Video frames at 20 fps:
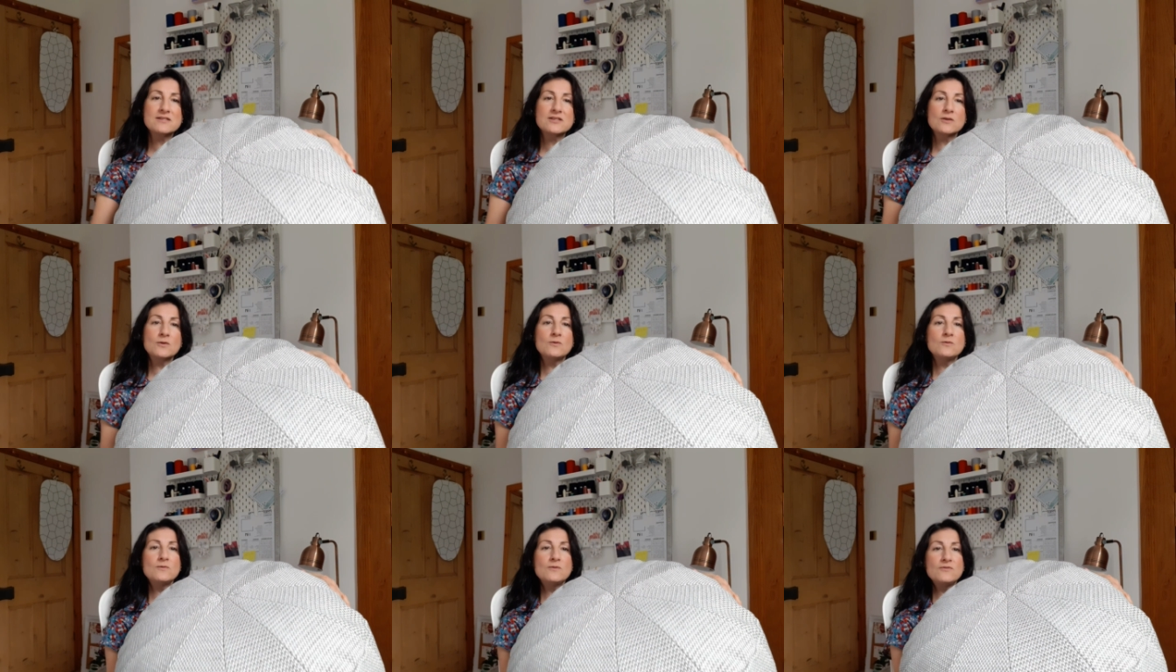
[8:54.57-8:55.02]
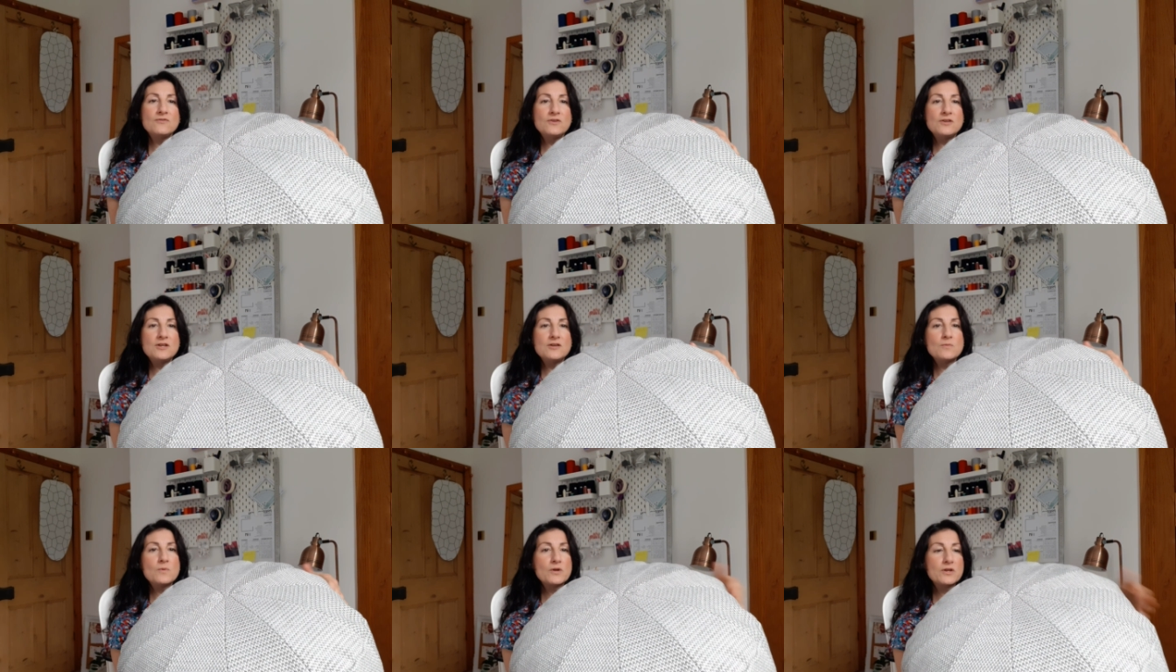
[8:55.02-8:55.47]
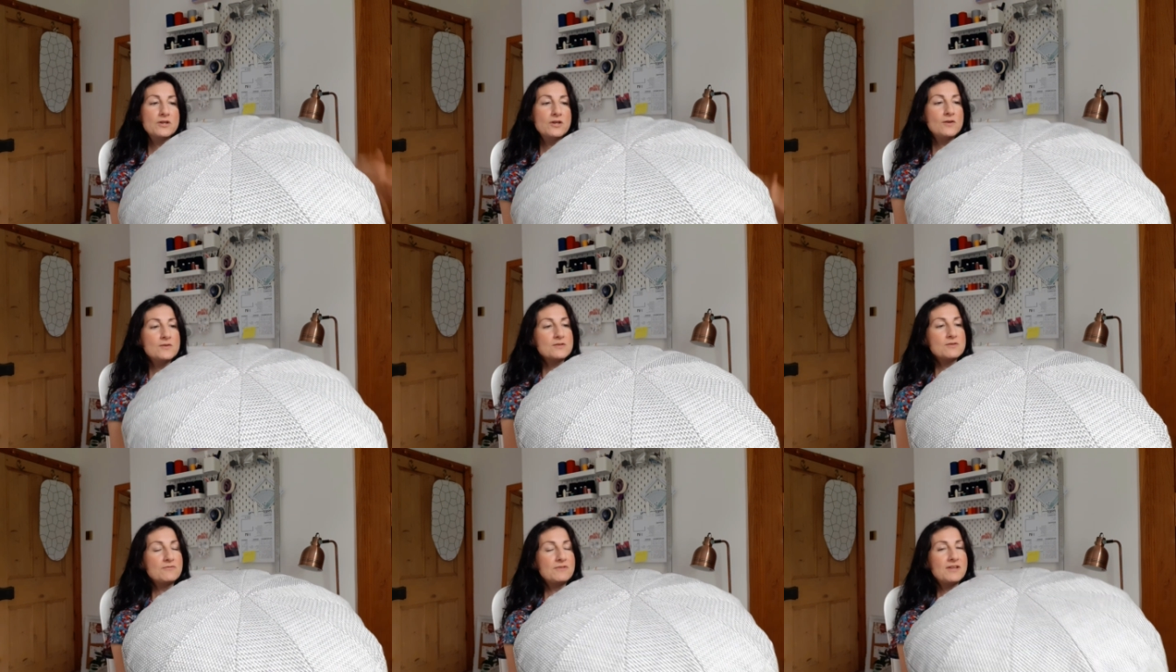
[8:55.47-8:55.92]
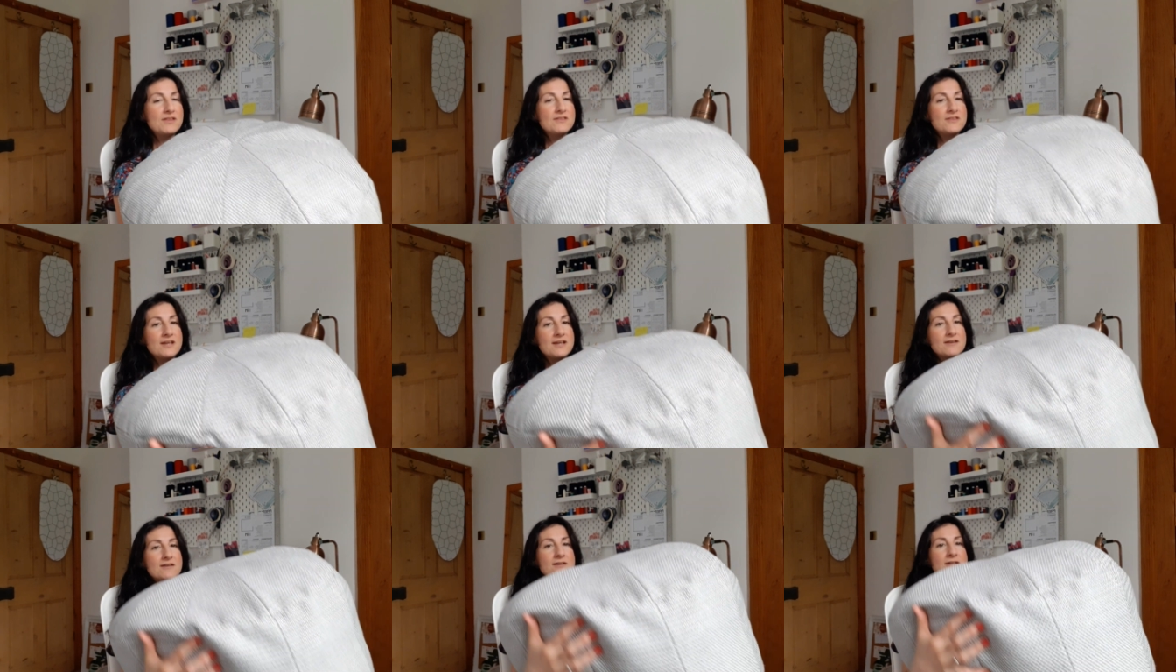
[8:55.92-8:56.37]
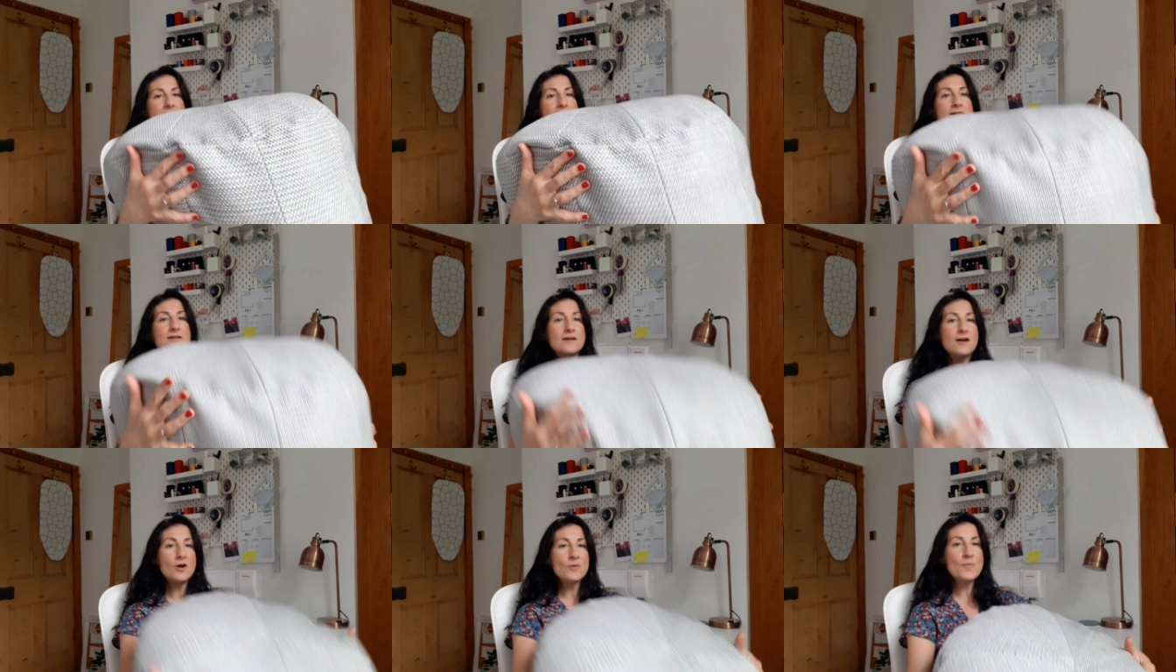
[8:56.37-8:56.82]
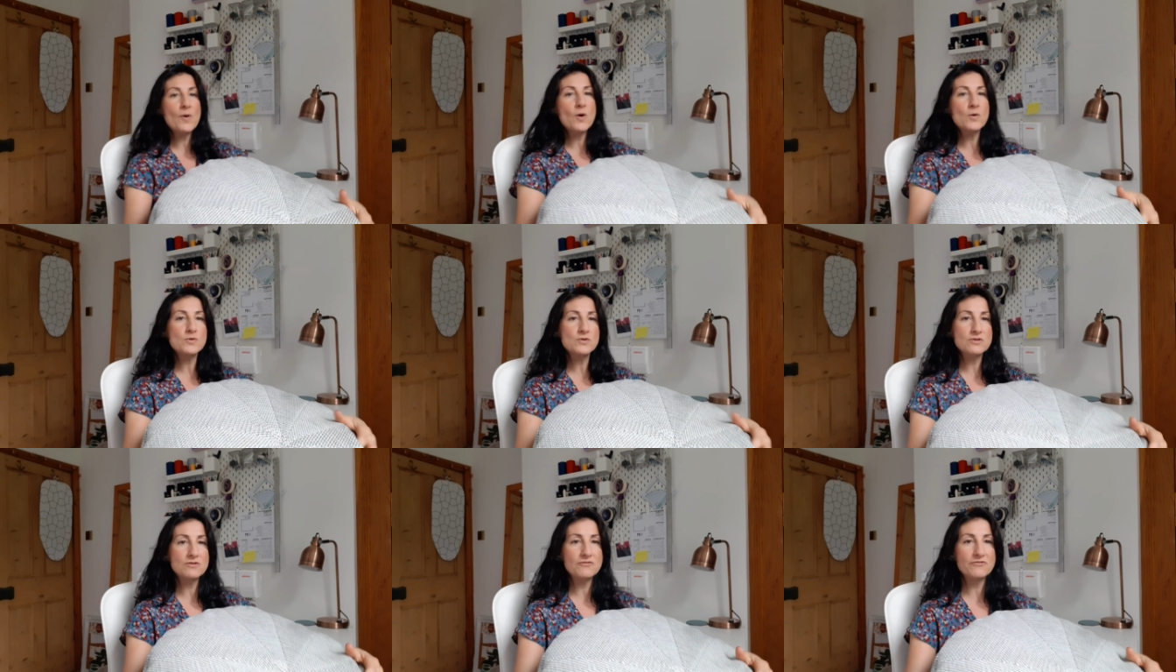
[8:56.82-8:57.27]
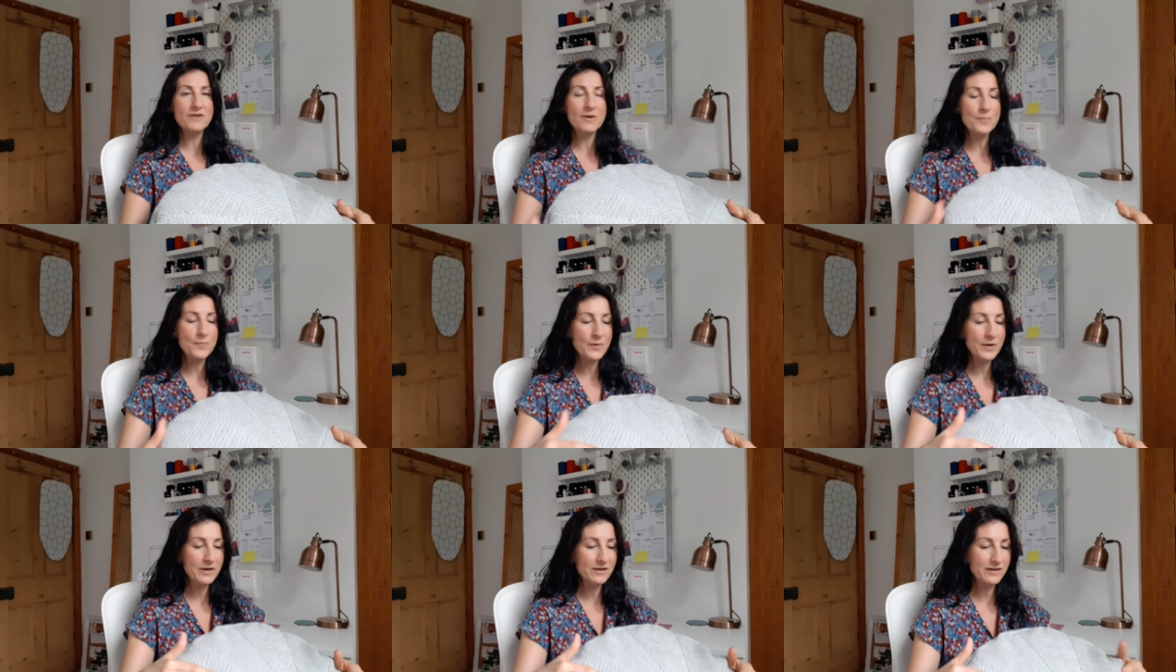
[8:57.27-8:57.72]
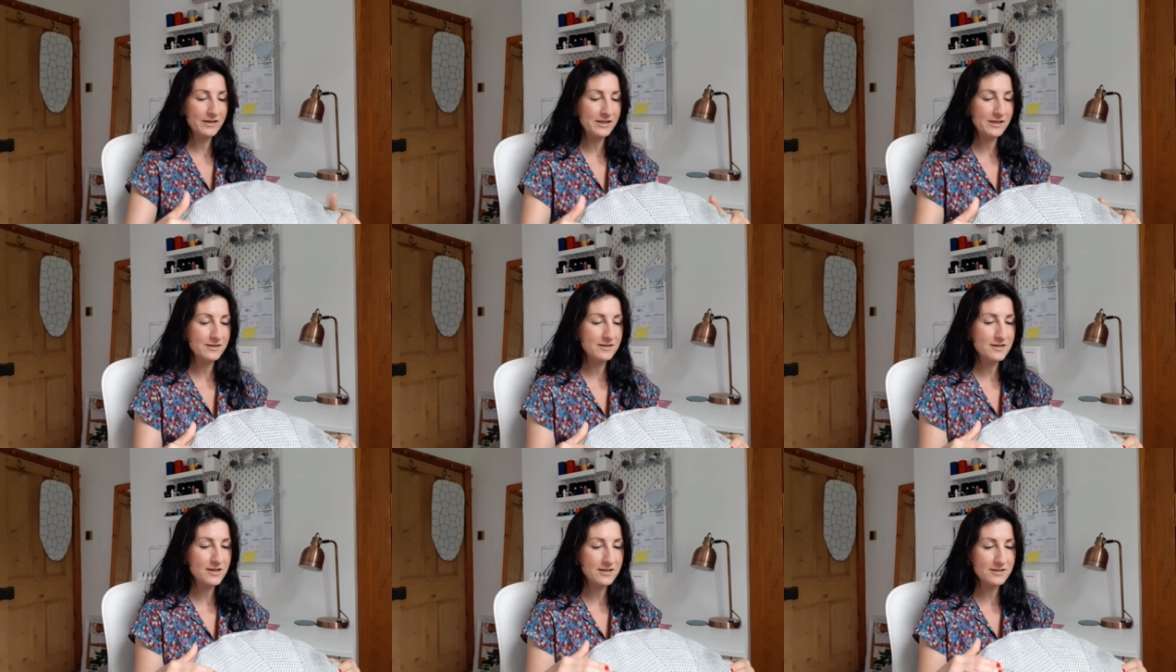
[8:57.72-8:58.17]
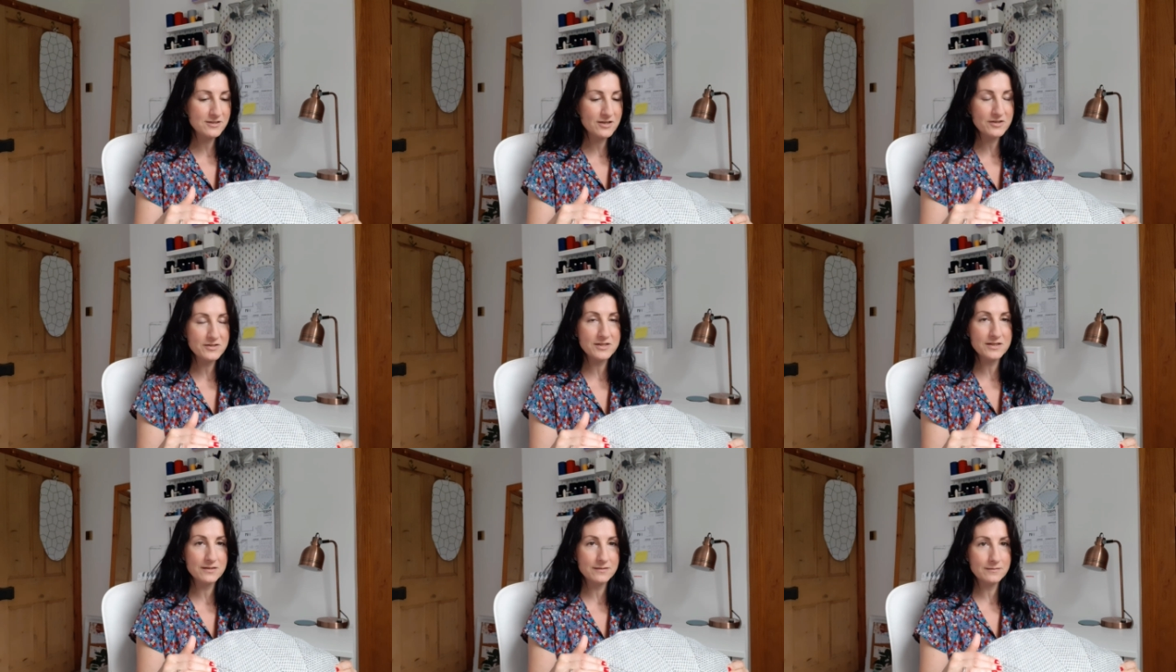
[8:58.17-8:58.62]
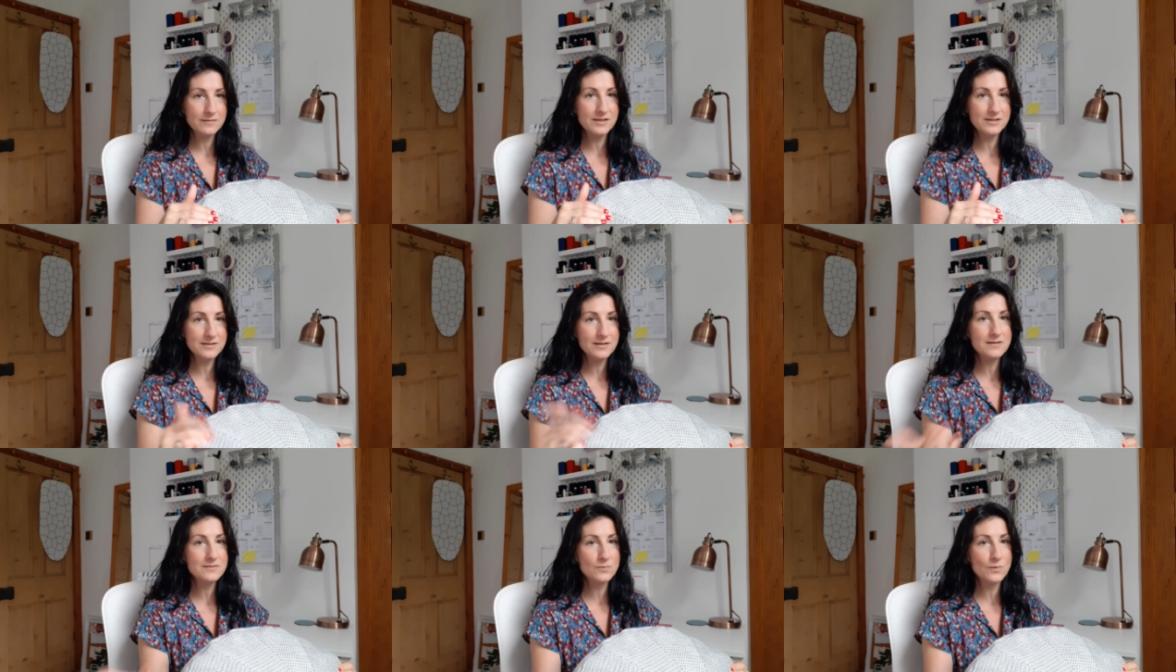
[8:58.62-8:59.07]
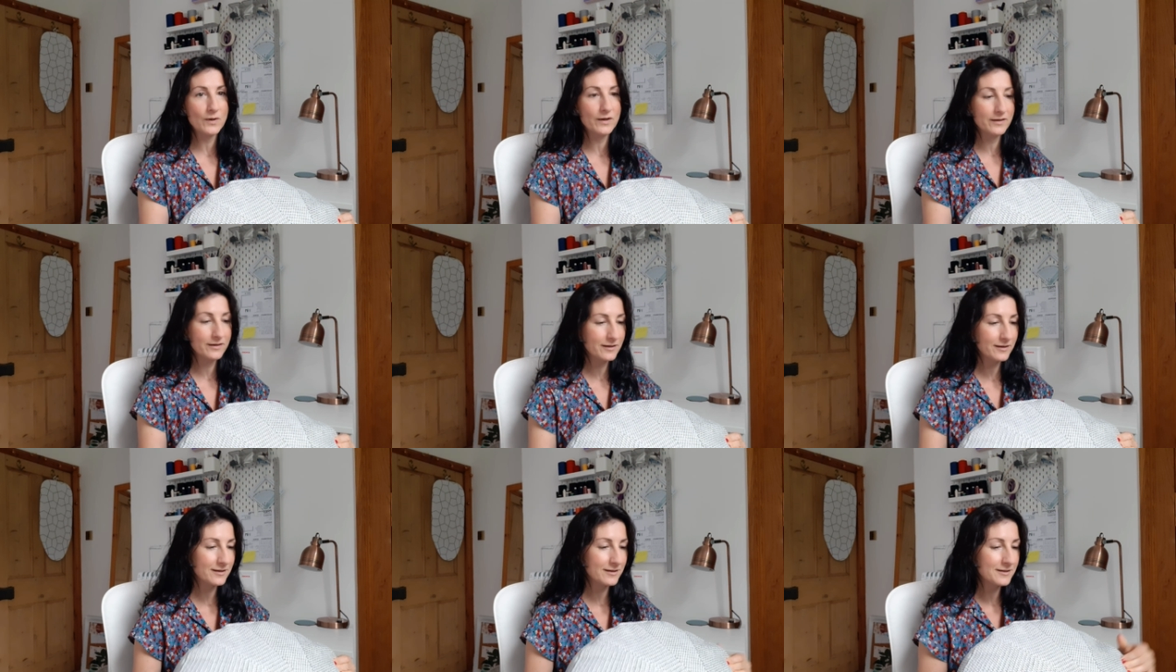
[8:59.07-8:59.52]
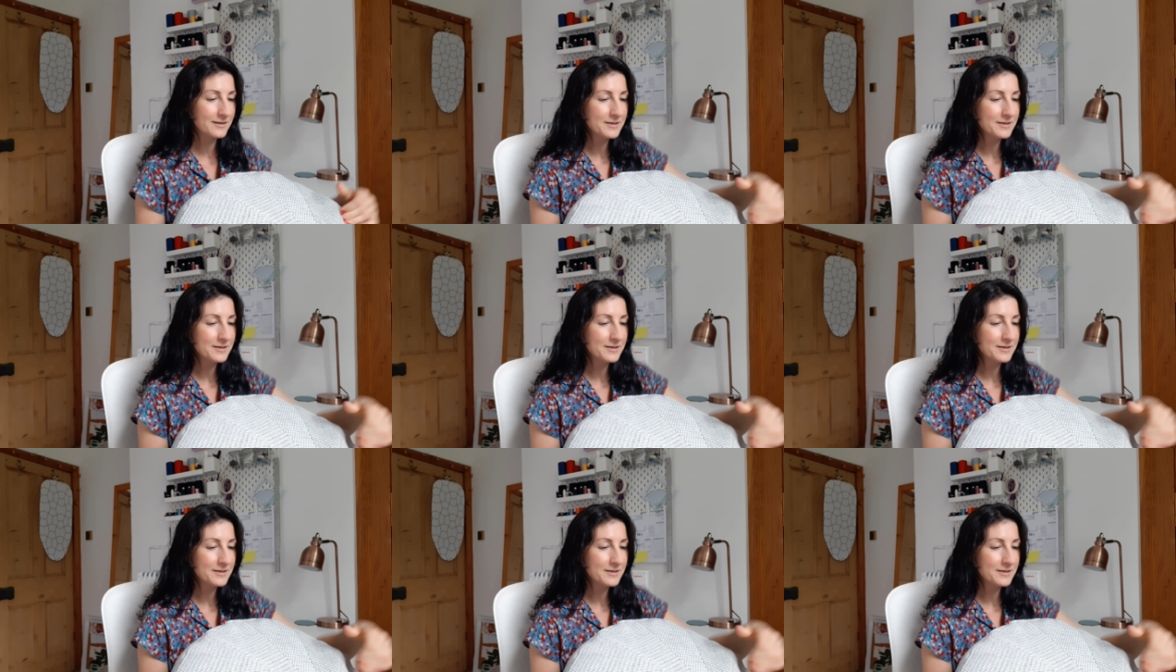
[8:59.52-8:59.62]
So if you did want to use a really thick upholstery fabric, it does work.